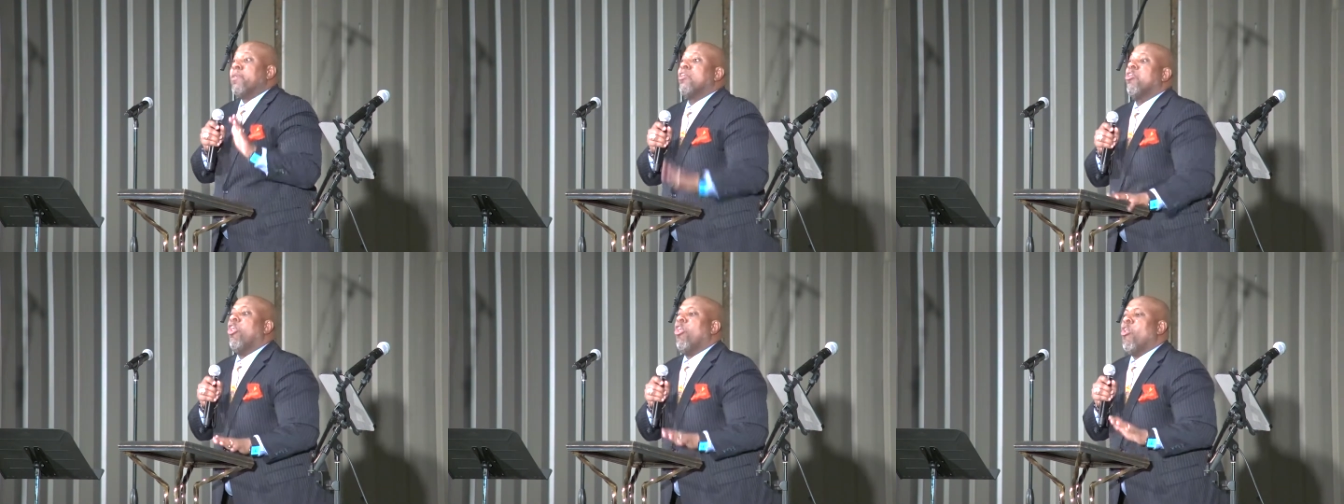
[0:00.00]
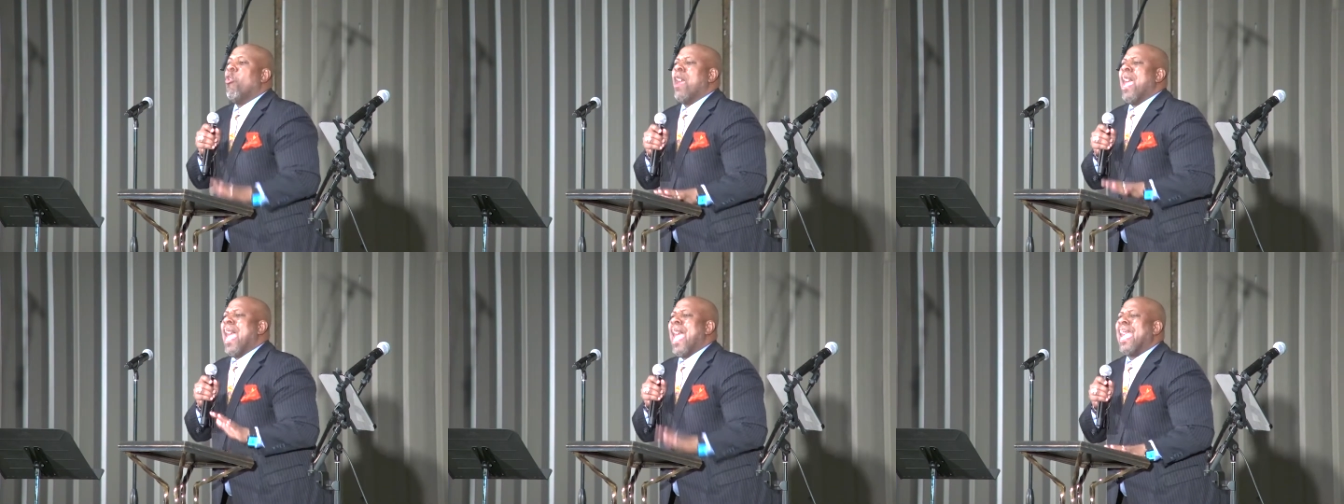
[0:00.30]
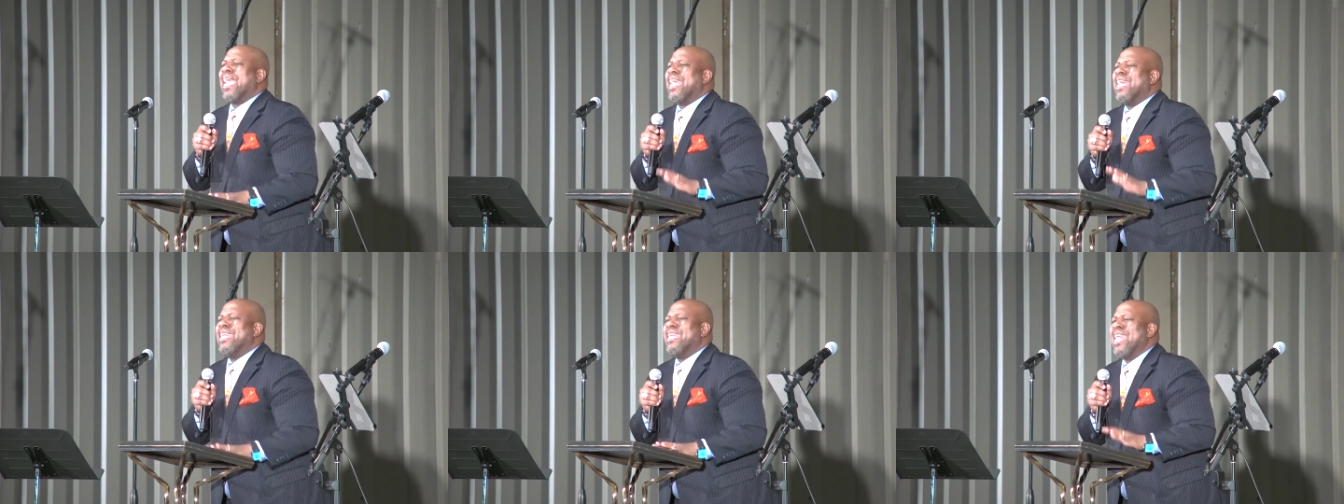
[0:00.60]
But who
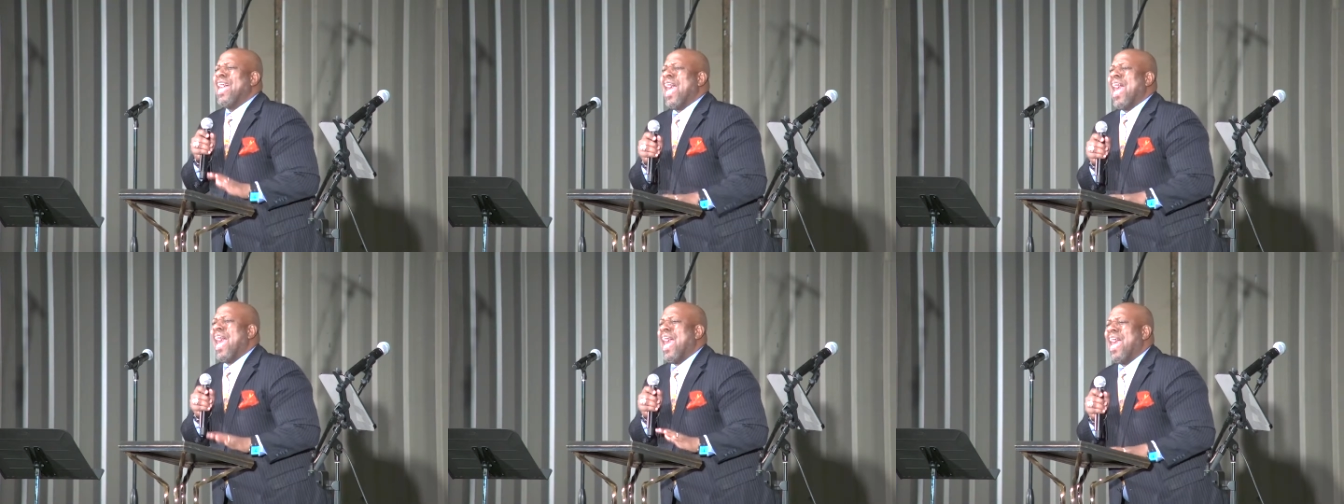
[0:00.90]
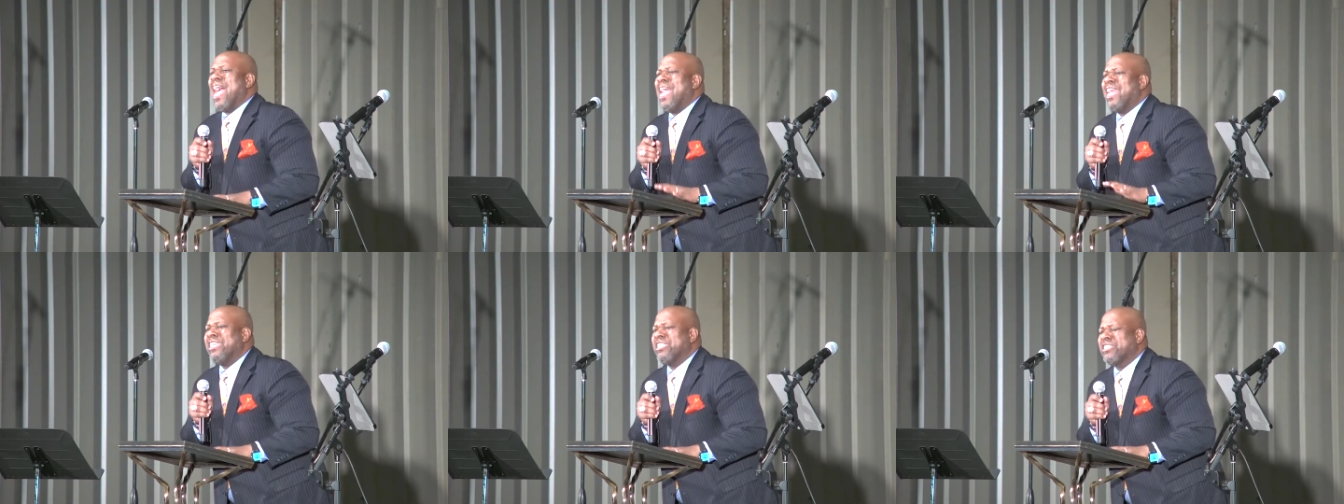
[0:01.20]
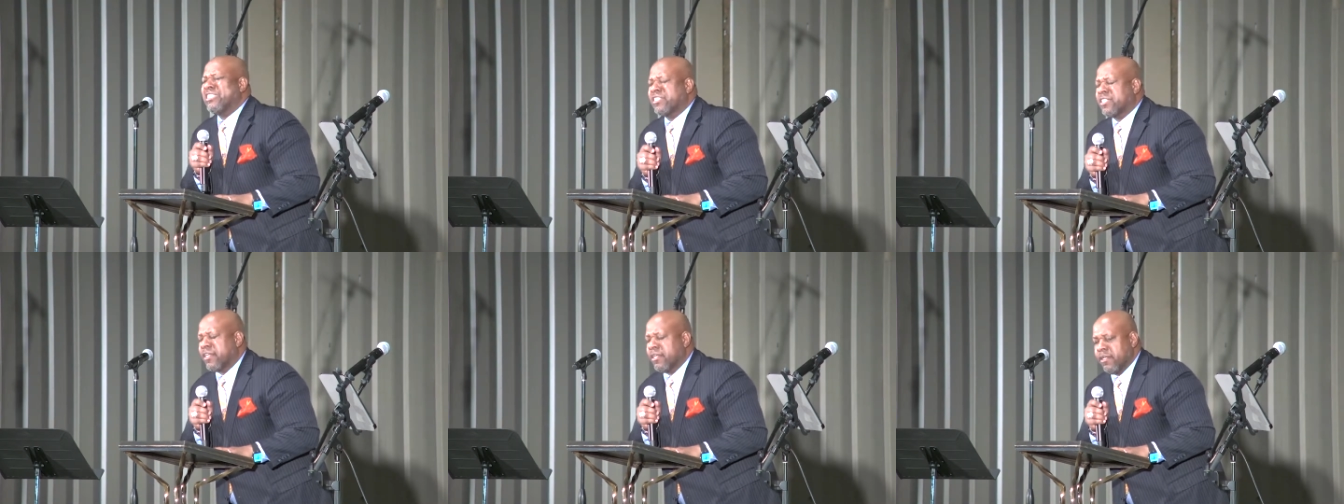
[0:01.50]

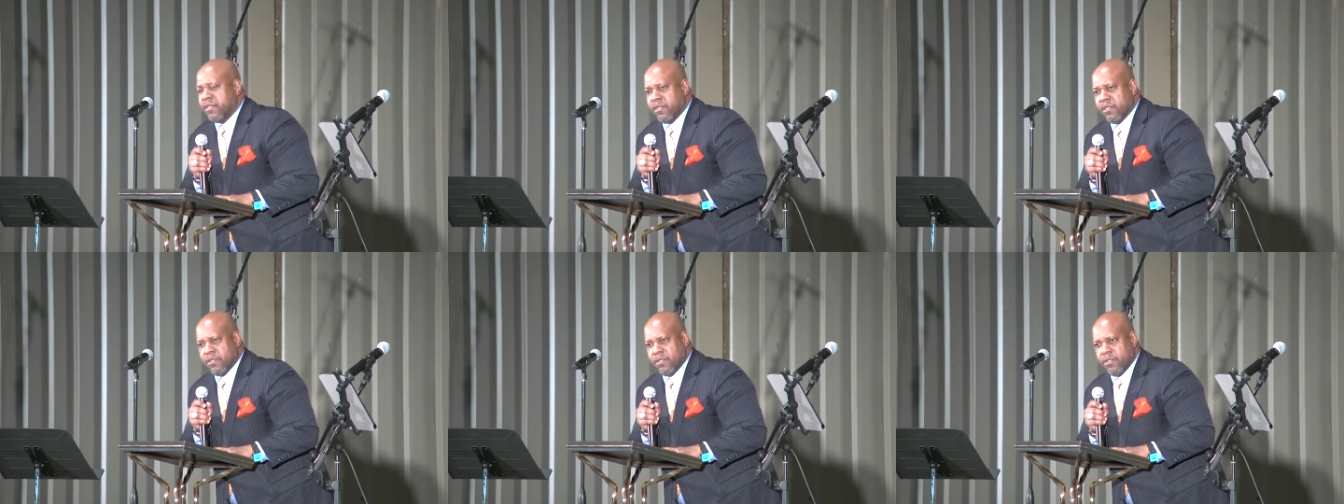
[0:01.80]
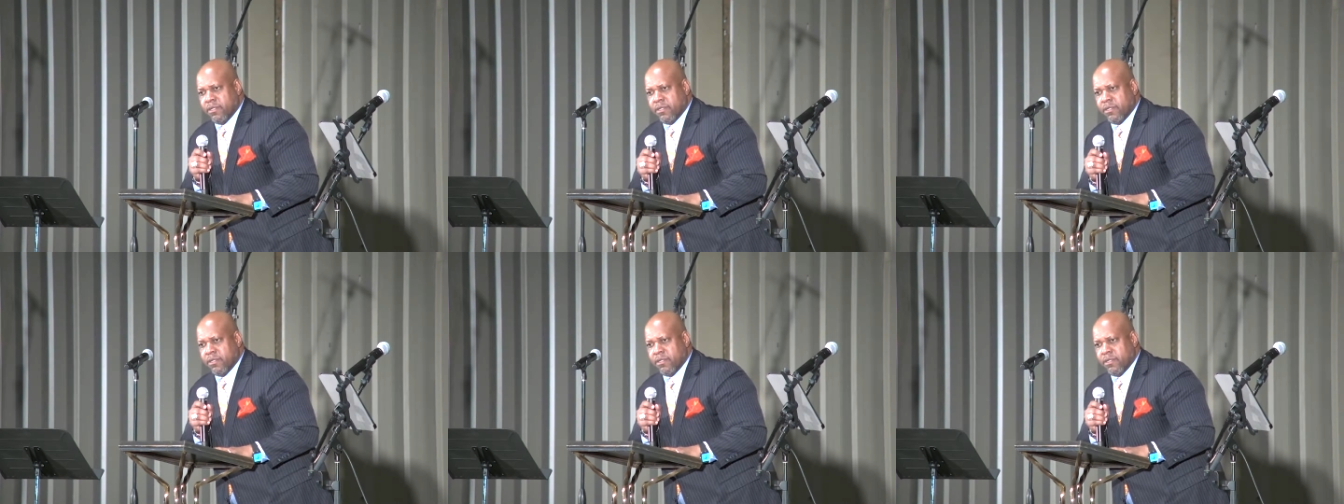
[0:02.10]
agonized?